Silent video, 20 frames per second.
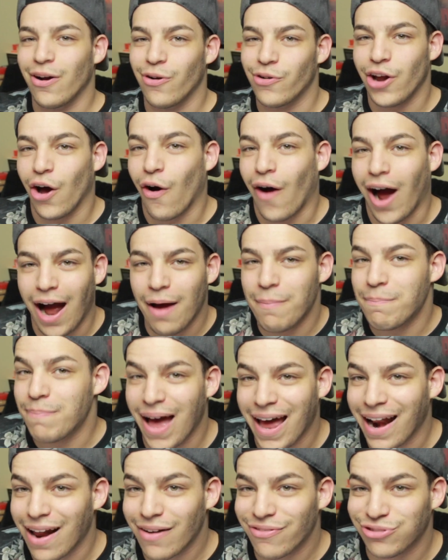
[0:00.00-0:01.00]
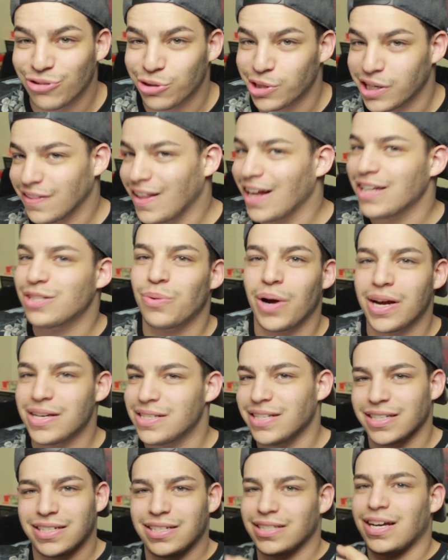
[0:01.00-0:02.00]
don't know. I'm bad at flirting. That's why I
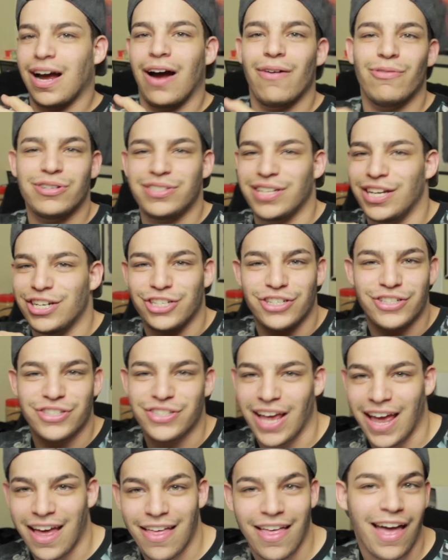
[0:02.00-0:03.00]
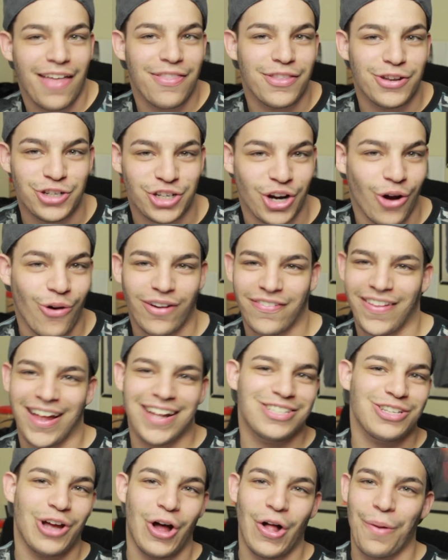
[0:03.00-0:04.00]
stick to the conversations and the joke.
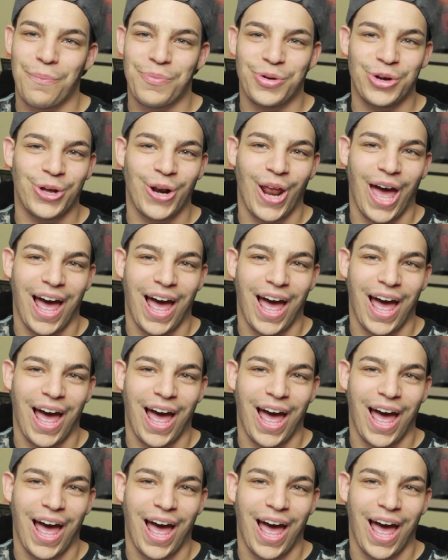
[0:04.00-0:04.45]
That's all I'm good